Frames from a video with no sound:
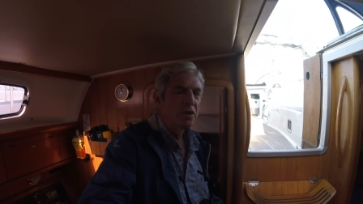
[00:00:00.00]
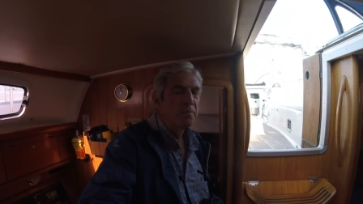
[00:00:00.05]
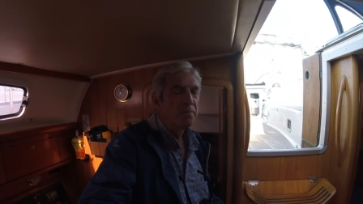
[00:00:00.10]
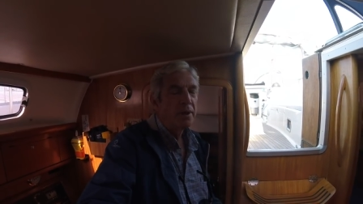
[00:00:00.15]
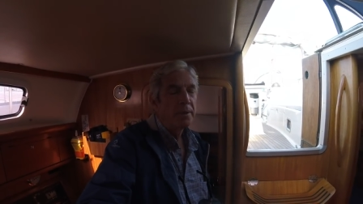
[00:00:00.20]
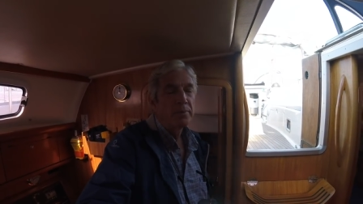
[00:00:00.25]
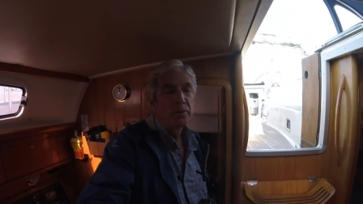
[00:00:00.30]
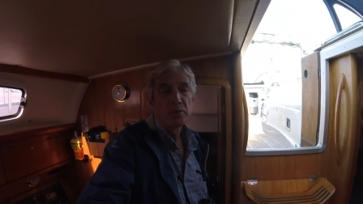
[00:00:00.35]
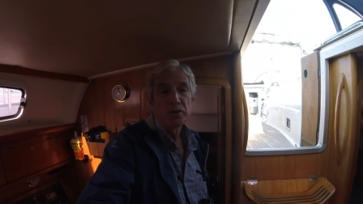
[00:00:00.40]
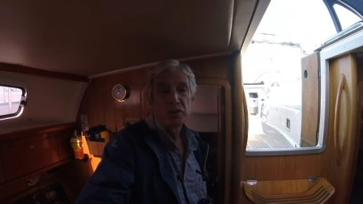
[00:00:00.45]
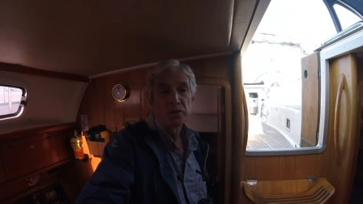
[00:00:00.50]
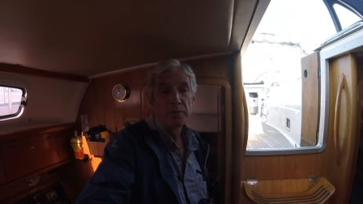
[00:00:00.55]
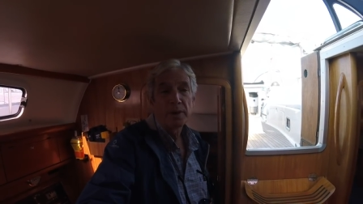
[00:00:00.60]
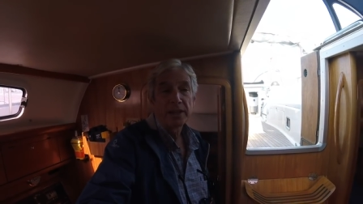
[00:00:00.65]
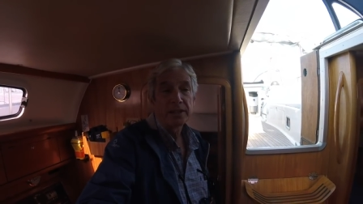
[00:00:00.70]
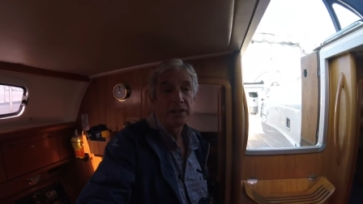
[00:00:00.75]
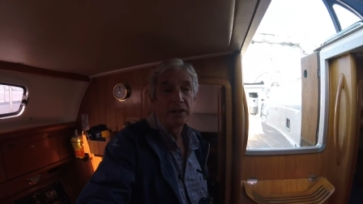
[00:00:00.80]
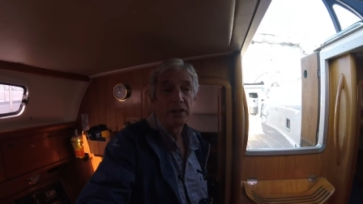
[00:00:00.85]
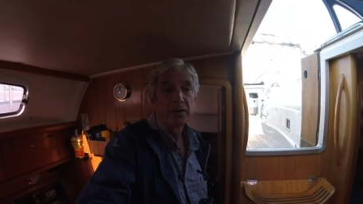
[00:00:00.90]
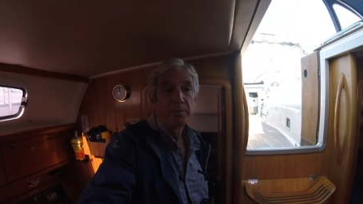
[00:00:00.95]
Maybe it wasn't
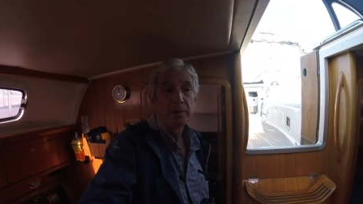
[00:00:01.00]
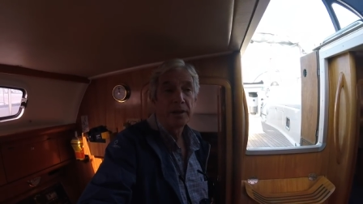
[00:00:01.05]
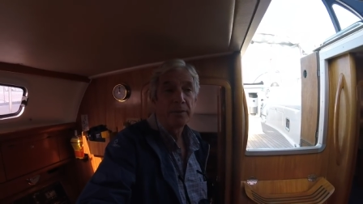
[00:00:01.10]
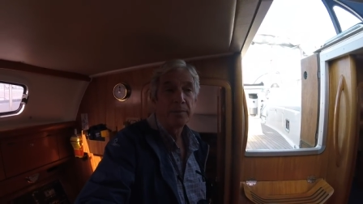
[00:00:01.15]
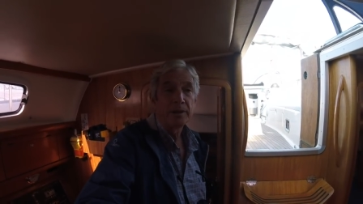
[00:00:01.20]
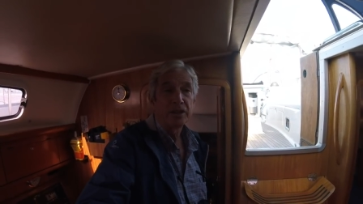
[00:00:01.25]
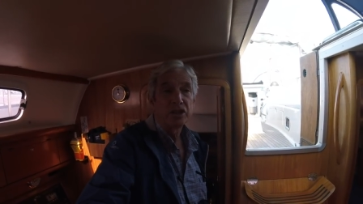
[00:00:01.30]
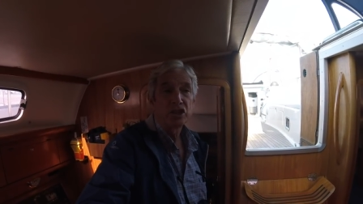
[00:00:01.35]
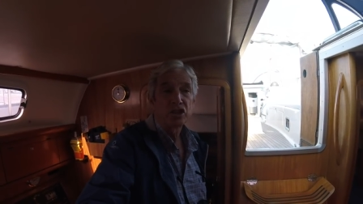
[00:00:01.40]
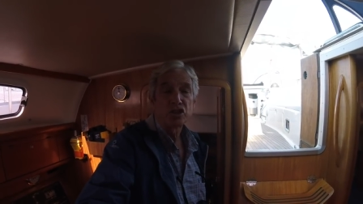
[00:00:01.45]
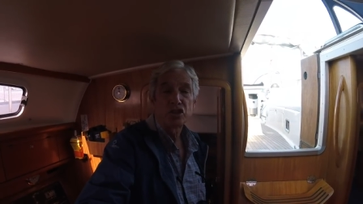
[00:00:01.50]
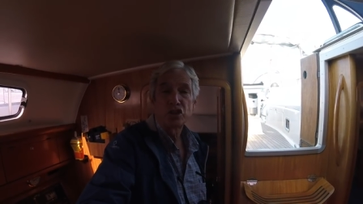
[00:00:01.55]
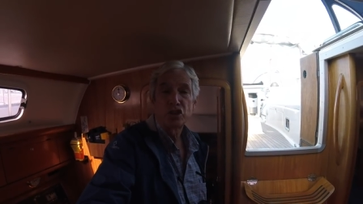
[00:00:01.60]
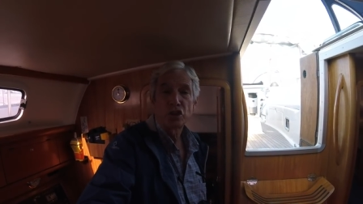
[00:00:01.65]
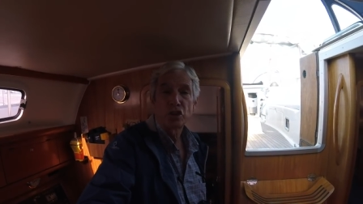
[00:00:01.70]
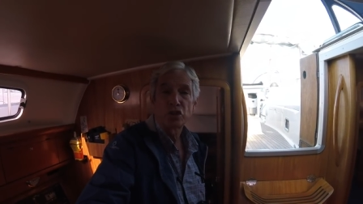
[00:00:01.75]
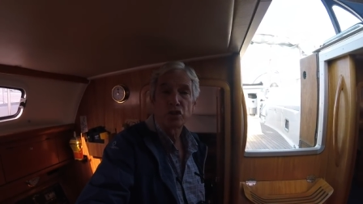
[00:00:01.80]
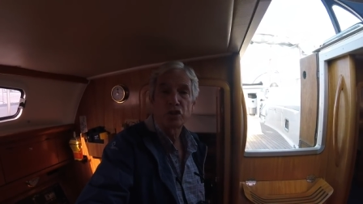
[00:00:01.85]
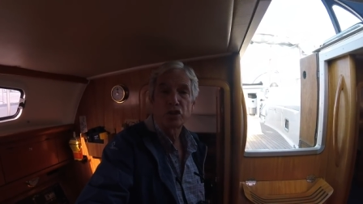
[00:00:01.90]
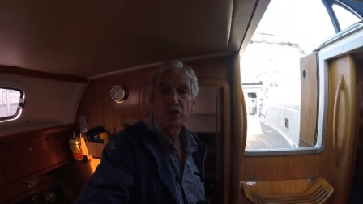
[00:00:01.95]
bacteria; it may have been just
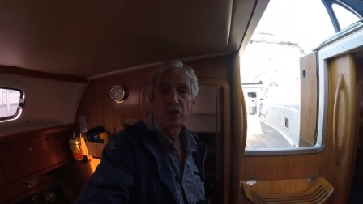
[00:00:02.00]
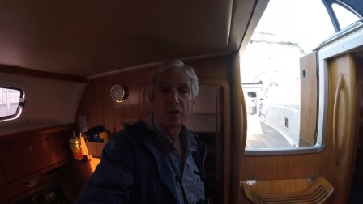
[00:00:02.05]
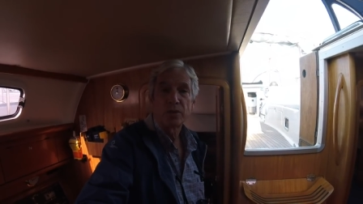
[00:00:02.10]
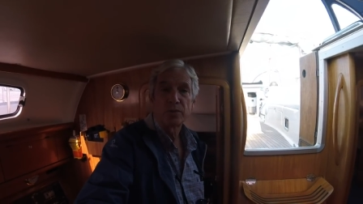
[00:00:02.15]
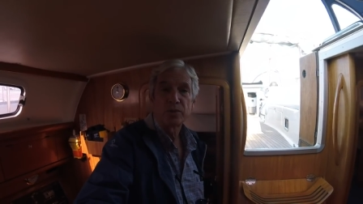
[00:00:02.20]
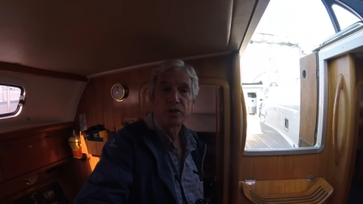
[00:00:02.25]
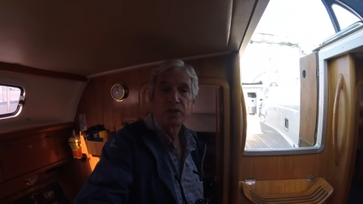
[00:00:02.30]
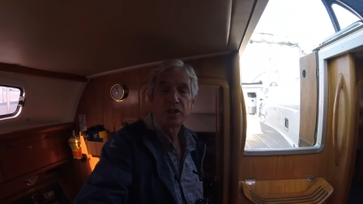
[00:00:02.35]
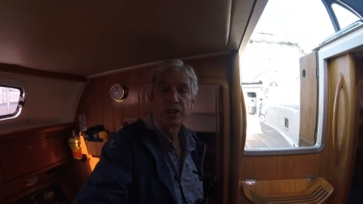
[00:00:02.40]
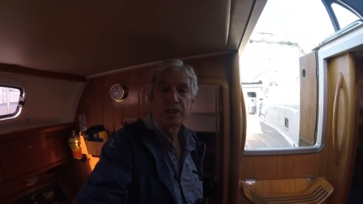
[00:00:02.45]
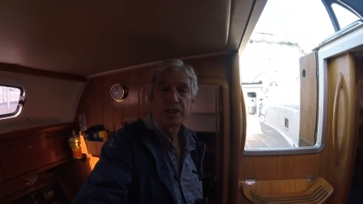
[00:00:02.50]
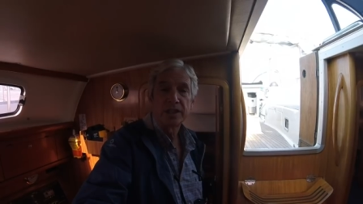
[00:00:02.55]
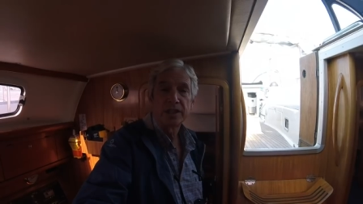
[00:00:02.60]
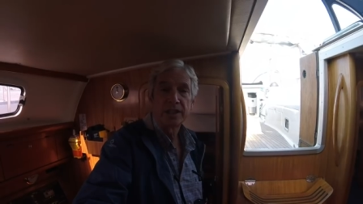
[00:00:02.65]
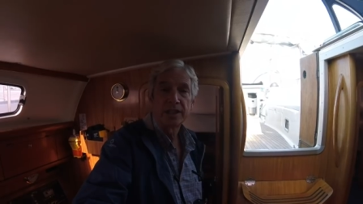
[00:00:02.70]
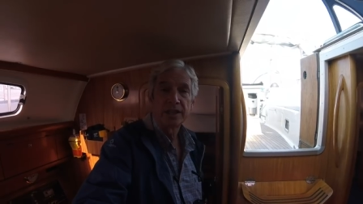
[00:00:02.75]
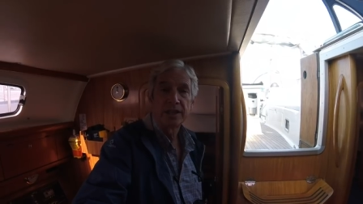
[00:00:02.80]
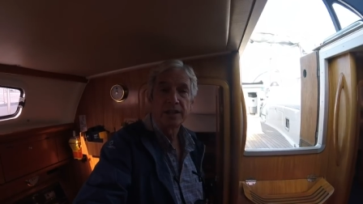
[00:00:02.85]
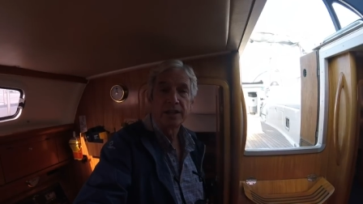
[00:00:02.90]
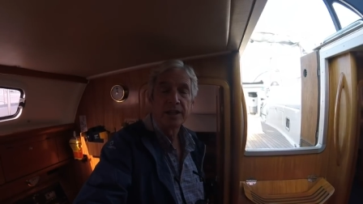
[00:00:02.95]
dirt that was in
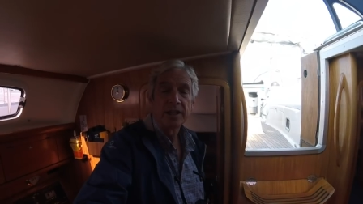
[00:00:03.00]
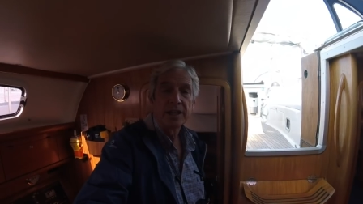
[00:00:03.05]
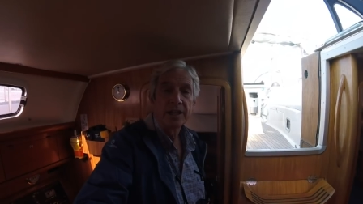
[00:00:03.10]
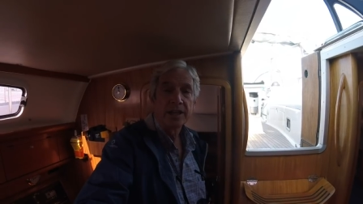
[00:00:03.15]
the